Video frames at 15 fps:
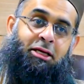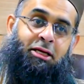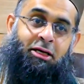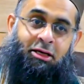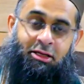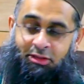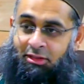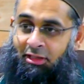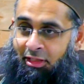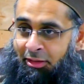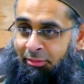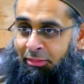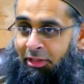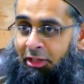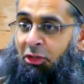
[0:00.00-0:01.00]

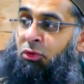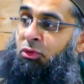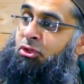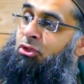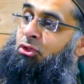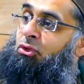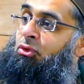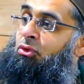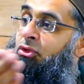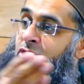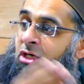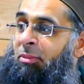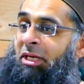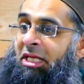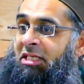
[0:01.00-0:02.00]
Khattab used to
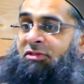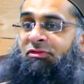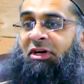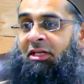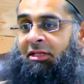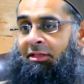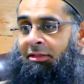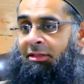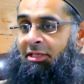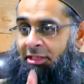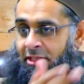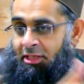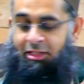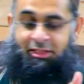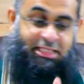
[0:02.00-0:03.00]
trouble his father,
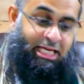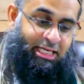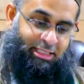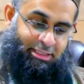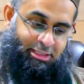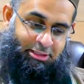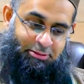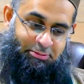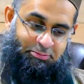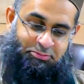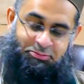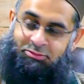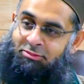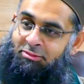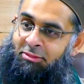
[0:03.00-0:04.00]
Zayd,
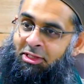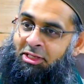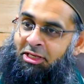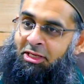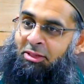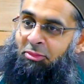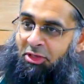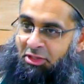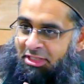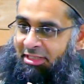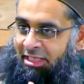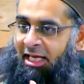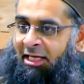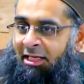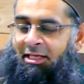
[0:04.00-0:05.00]
because
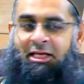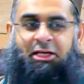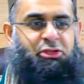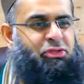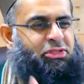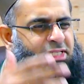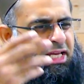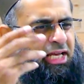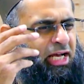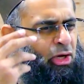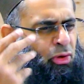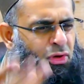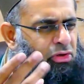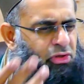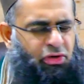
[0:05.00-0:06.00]
Zayd, he used to say, how
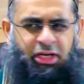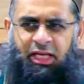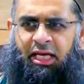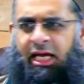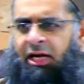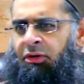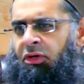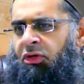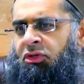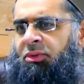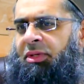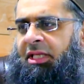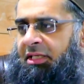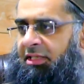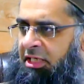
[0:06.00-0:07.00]
long you're going to carry on
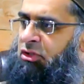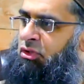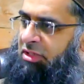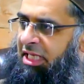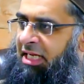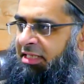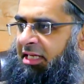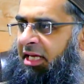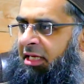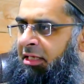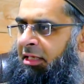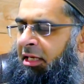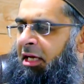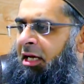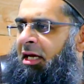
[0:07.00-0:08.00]
doing this? He used to tell
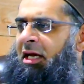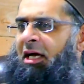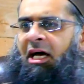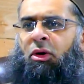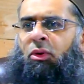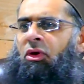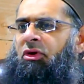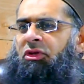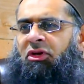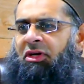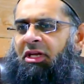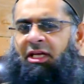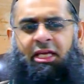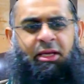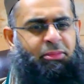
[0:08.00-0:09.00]
Zayd, how long you're going
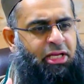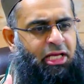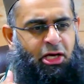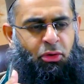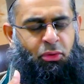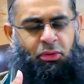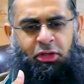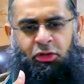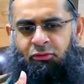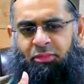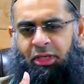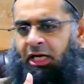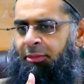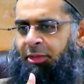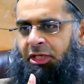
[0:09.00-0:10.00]
to keep, now you're
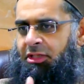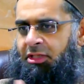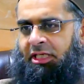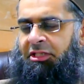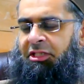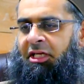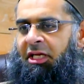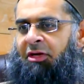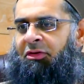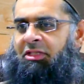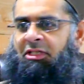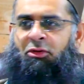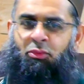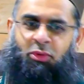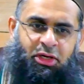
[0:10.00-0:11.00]
becoming such an
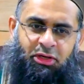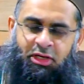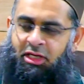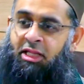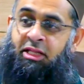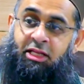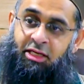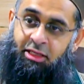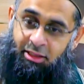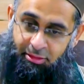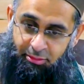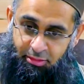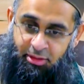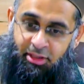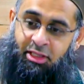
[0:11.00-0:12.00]
irritant, and
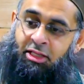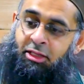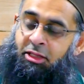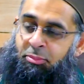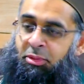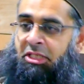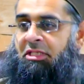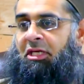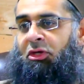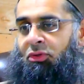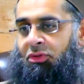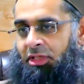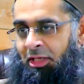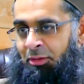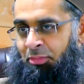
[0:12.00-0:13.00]
then the
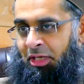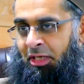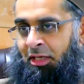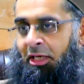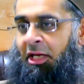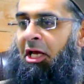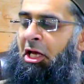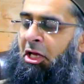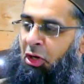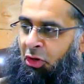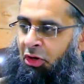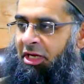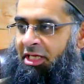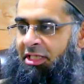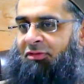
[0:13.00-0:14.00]
persecution had begun
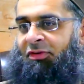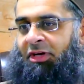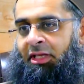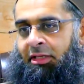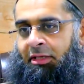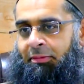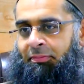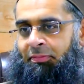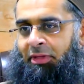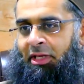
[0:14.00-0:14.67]
on his father.